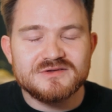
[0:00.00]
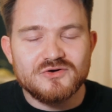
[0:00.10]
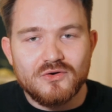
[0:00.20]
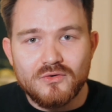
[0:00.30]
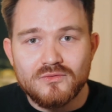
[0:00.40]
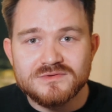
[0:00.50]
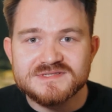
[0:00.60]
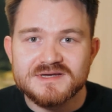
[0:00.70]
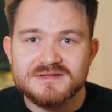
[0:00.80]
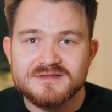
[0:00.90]
your own
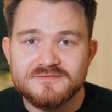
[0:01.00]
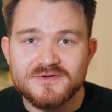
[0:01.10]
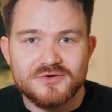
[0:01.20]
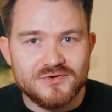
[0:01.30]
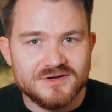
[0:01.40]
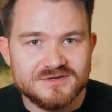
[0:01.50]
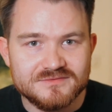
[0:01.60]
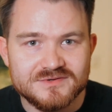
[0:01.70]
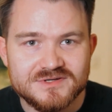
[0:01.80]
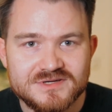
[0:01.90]
scientific
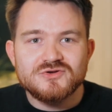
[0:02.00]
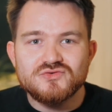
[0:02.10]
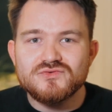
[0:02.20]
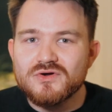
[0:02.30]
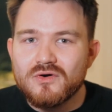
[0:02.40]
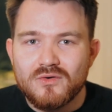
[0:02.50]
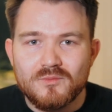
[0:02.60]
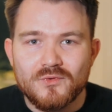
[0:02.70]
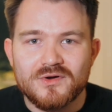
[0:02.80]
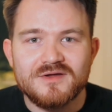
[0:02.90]
creativity, do your
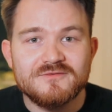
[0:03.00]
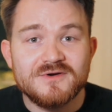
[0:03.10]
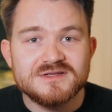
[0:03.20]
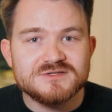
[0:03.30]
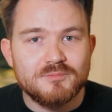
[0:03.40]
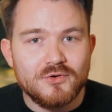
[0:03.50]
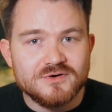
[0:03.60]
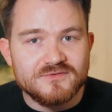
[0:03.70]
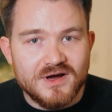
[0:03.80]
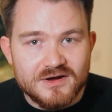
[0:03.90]
homework and find
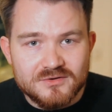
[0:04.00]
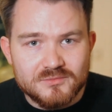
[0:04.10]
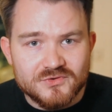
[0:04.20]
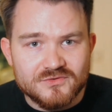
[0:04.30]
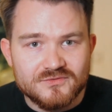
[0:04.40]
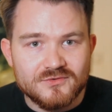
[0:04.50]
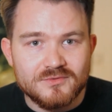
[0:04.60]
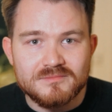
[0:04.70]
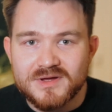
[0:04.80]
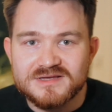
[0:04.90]
supportive arguments
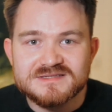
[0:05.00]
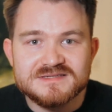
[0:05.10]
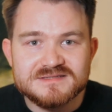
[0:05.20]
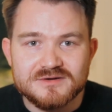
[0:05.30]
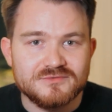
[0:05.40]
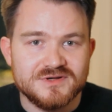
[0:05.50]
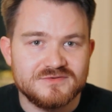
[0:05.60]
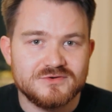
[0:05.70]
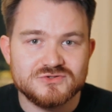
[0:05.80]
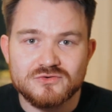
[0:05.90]
from existing
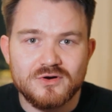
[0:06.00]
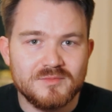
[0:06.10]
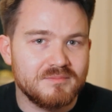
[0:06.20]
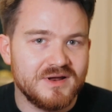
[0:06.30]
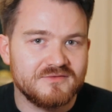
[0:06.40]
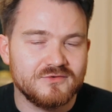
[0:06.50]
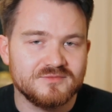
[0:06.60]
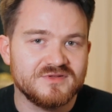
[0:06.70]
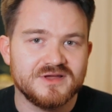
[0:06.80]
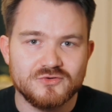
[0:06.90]
research on common
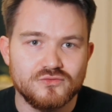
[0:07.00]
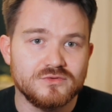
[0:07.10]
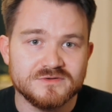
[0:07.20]
platforms like Google